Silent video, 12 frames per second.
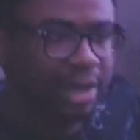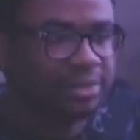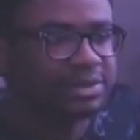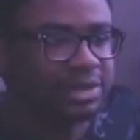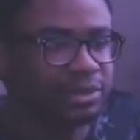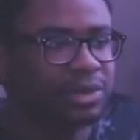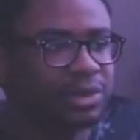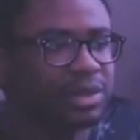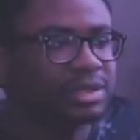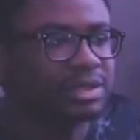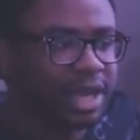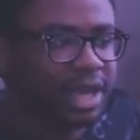So,
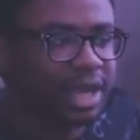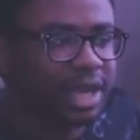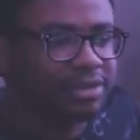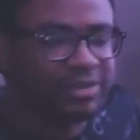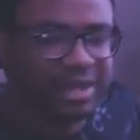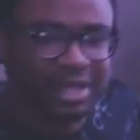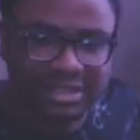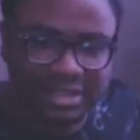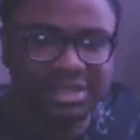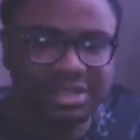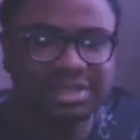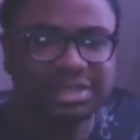kind of, and I
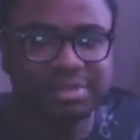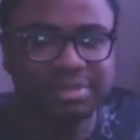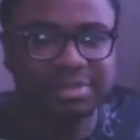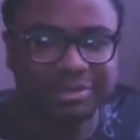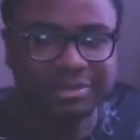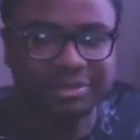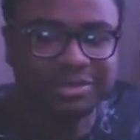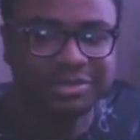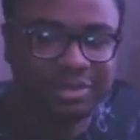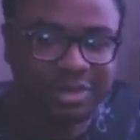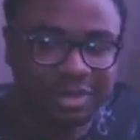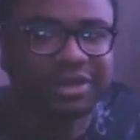see these memes on
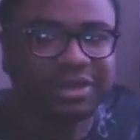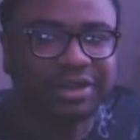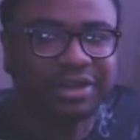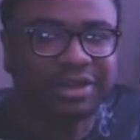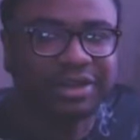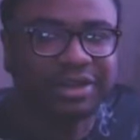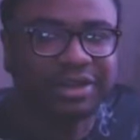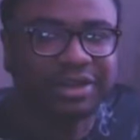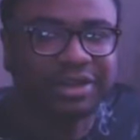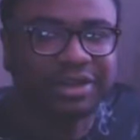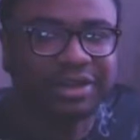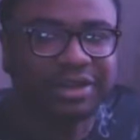Twitter, it's like, this is
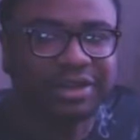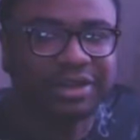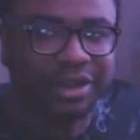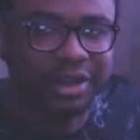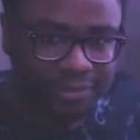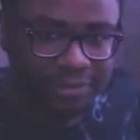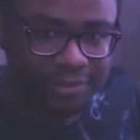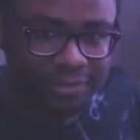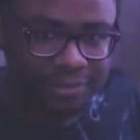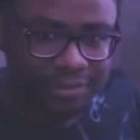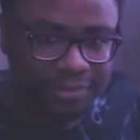kind of a Kirby game.